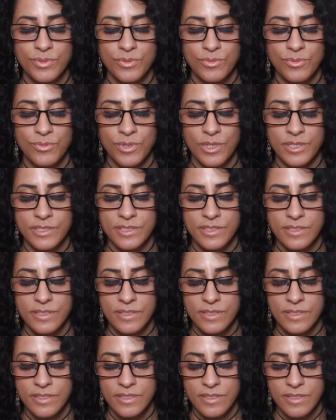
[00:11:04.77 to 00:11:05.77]
1?
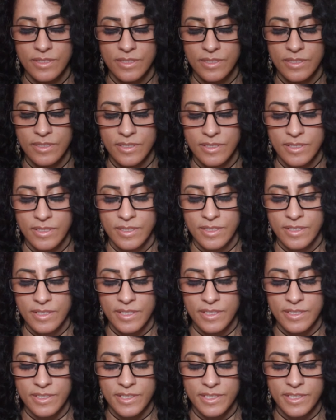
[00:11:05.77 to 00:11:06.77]

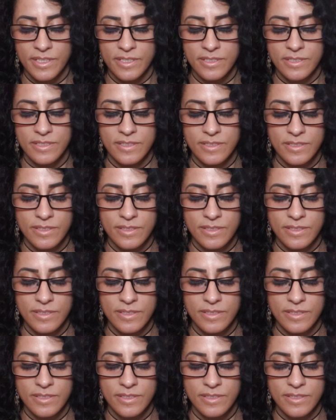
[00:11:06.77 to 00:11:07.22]
Can I get...